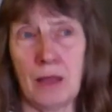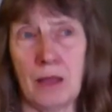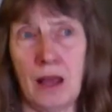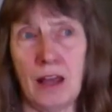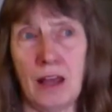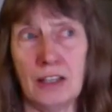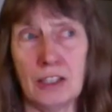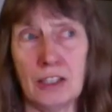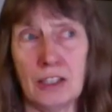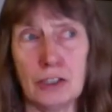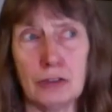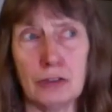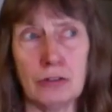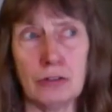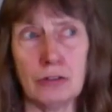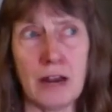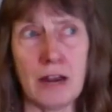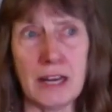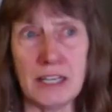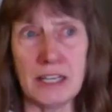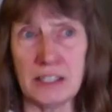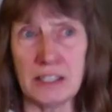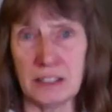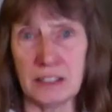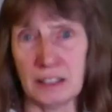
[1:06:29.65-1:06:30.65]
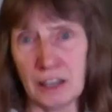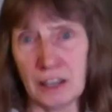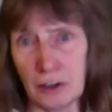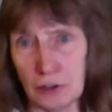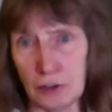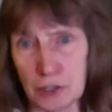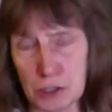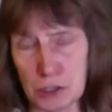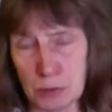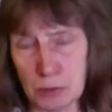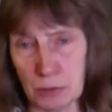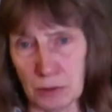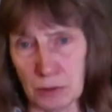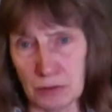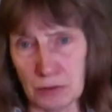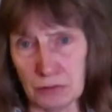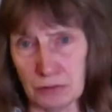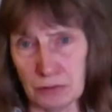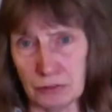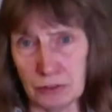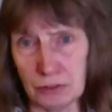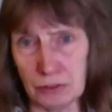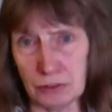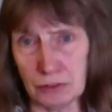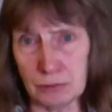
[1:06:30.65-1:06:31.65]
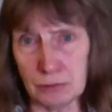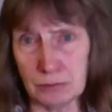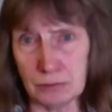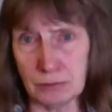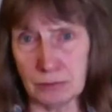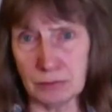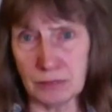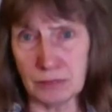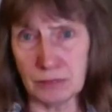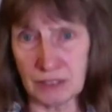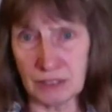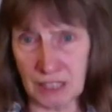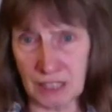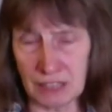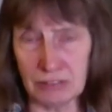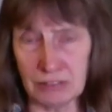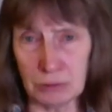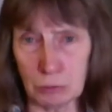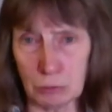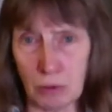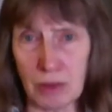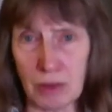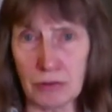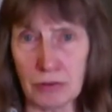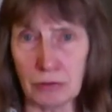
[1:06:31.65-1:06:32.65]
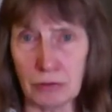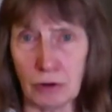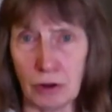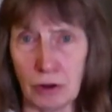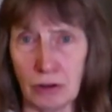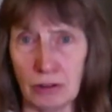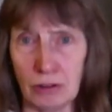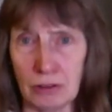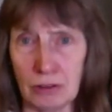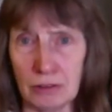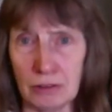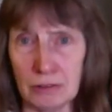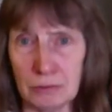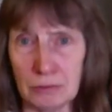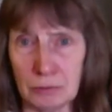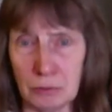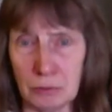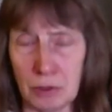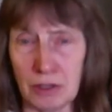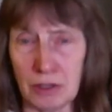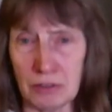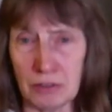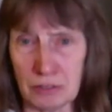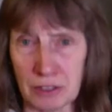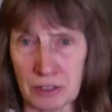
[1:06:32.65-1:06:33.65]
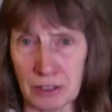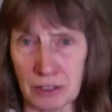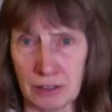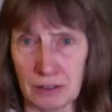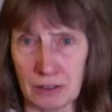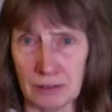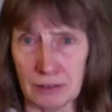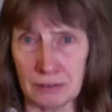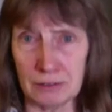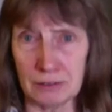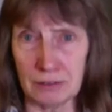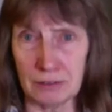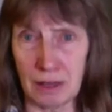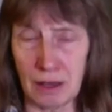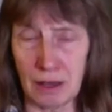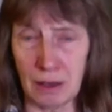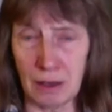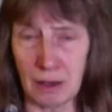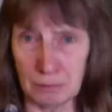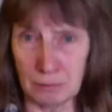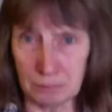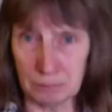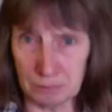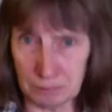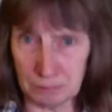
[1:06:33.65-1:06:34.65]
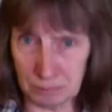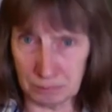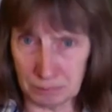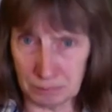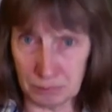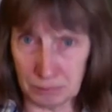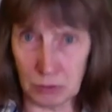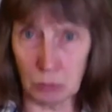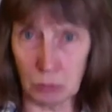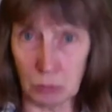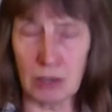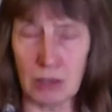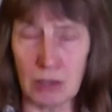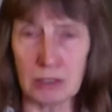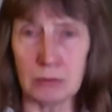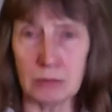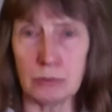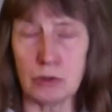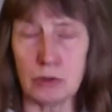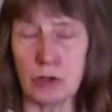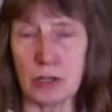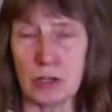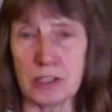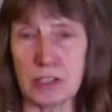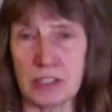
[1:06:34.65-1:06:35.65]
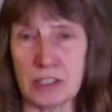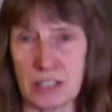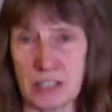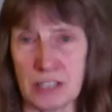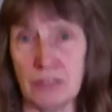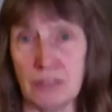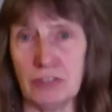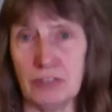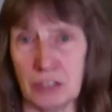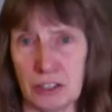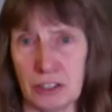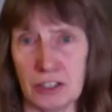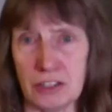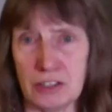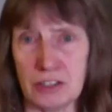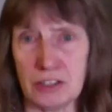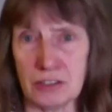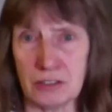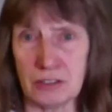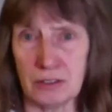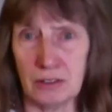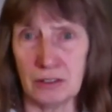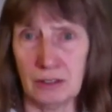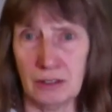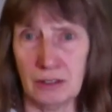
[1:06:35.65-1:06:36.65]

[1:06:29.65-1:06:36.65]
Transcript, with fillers: and great encouragement from David Weatherall, one of the um, the Wellcome Trust governors.